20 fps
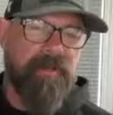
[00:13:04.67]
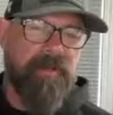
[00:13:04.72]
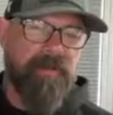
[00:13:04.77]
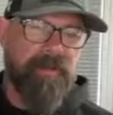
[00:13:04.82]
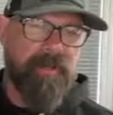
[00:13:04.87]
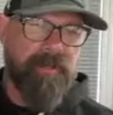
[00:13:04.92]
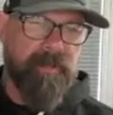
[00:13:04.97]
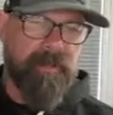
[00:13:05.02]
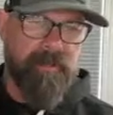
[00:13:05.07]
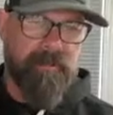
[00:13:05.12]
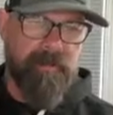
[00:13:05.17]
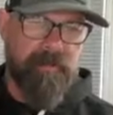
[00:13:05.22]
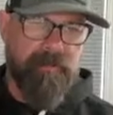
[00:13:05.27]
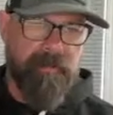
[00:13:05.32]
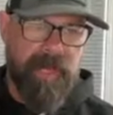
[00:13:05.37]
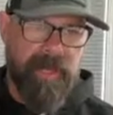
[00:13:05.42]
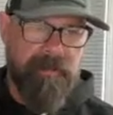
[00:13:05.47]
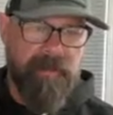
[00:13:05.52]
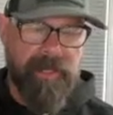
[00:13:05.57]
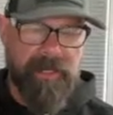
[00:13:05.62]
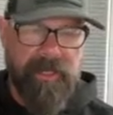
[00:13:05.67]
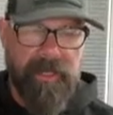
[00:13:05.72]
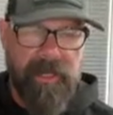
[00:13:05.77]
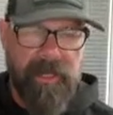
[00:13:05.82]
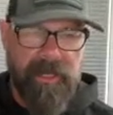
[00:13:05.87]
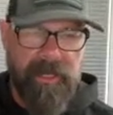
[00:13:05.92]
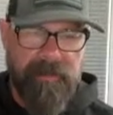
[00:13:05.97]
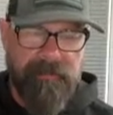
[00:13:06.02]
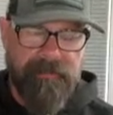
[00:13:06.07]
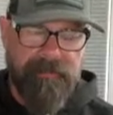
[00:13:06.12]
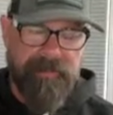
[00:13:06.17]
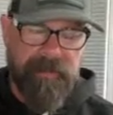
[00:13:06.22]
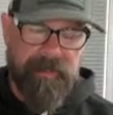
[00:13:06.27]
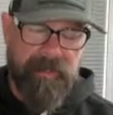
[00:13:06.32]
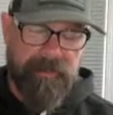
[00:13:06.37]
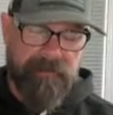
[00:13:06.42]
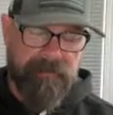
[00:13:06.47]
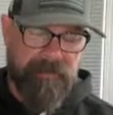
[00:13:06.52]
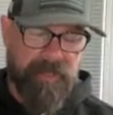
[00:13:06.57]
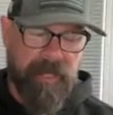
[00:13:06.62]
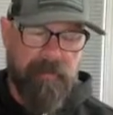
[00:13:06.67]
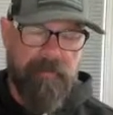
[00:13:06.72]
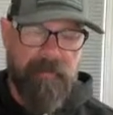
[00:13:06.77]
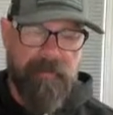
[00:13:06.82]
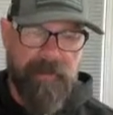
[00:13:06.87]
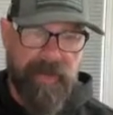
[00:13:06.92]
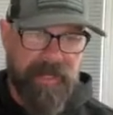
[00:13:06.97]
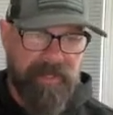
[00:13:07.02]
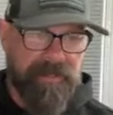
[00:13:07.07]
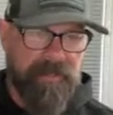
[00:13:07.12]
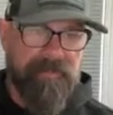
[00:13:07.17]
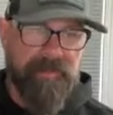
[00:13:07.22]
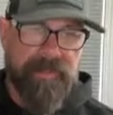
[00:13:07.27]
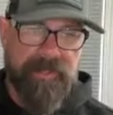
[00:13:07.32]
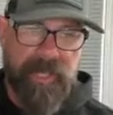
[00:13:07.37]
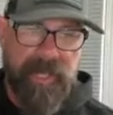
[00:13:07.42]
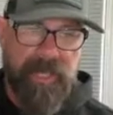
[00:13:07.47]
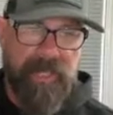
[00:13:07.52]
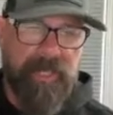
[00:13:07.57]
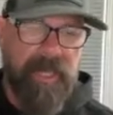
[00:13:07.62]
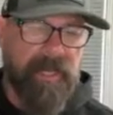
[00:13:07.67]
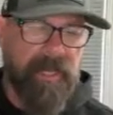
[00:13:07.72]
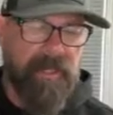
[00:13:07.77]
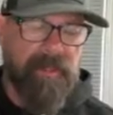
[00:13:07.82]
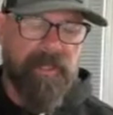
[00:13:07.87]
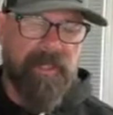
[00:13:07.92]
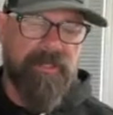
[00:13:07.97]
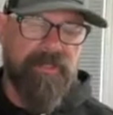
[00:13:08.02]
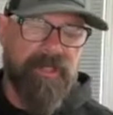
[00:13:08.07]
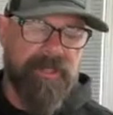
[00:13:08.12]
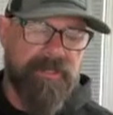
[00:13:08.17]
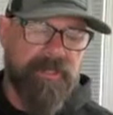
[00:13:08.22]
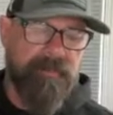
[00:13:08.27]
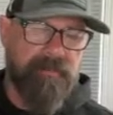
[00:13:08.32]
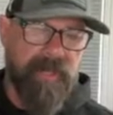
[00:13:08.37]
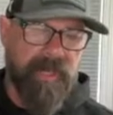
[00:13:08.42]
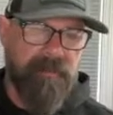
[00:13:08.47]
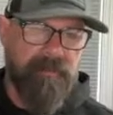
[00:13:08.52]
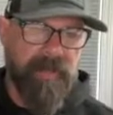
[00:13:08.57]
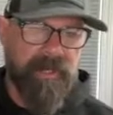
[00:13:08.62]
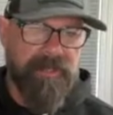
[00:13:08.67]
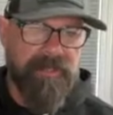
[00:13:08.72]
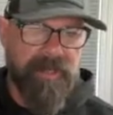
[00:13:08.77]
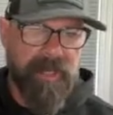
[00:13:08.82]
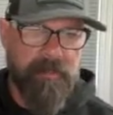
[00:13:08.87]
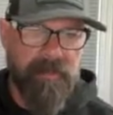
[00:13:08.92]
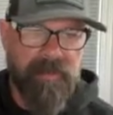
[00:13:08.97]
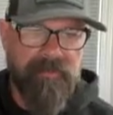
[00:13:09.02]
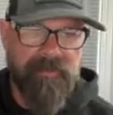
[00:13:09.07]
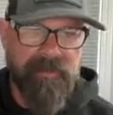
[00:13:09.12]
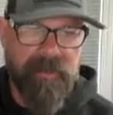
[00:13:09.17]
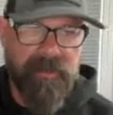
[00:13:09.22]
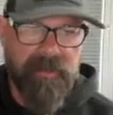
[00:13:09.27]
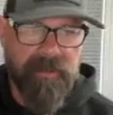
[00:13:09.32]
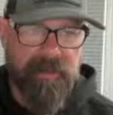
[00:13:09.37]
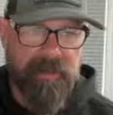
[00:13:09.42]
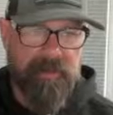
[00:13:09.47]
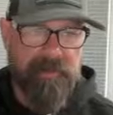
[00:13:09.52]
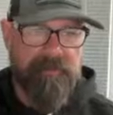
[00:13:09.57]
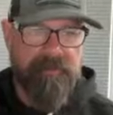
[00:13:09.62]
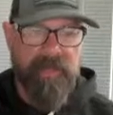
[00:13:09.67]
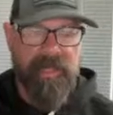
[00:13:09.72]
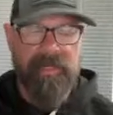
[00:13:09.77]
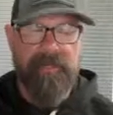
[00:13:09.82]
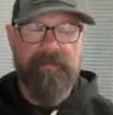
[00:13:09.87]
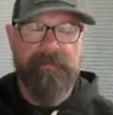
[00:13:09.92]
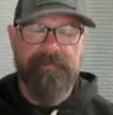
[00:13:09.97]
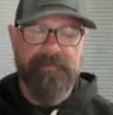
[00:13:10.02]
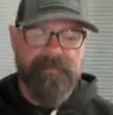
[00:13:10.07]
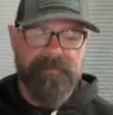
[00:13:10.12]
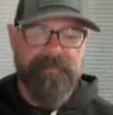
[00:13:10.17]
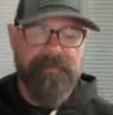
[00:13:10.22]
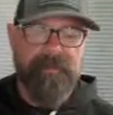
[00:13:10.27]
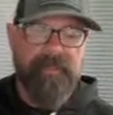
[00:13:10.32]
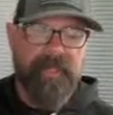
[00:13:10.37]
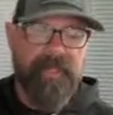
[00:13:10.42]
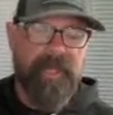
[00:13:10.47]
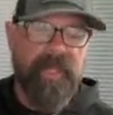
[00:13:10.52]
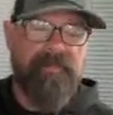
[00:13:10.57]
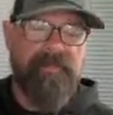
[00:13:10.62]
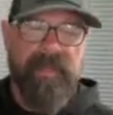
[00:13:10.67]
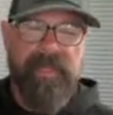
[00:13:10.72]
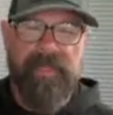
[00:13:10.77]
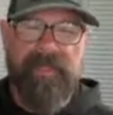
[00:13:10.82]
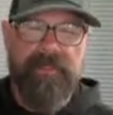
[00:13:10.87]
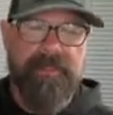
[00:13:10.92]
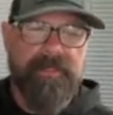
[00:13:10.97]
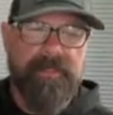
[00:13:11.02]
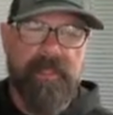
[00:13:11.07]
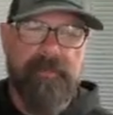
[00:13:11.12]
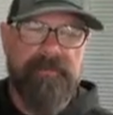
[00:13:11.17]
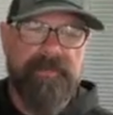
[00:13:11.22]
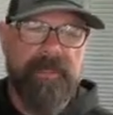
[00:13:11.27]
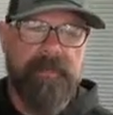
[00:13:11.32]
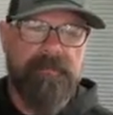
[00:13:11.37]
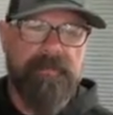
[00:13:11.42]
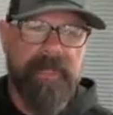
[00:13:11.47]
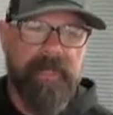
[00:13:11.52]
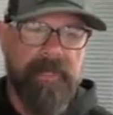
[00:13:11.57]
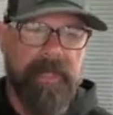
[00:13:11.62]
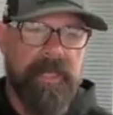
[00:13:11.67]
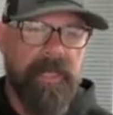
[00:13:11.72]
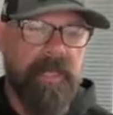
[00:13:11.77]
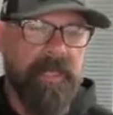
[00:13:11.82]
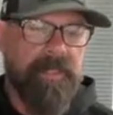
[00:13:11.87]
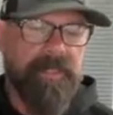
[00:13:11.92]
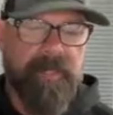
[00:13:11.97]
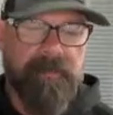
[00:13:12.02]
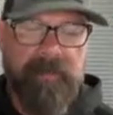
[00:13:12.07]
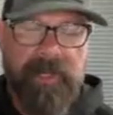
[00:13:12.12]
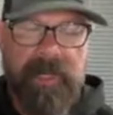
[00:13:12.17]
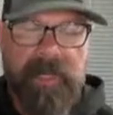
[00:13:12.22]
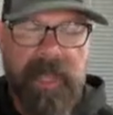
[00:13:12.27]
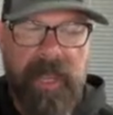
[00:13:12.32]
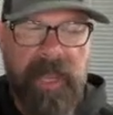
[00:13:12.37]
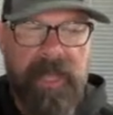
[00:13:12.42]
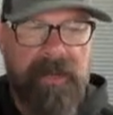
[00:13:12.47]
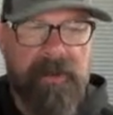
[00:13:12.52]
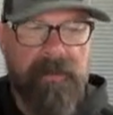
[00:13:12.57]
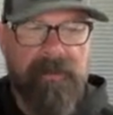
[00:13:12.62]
or maybe a couple bites of steak, anything just to make my stomach feel a little like I've eaten something. But to me, I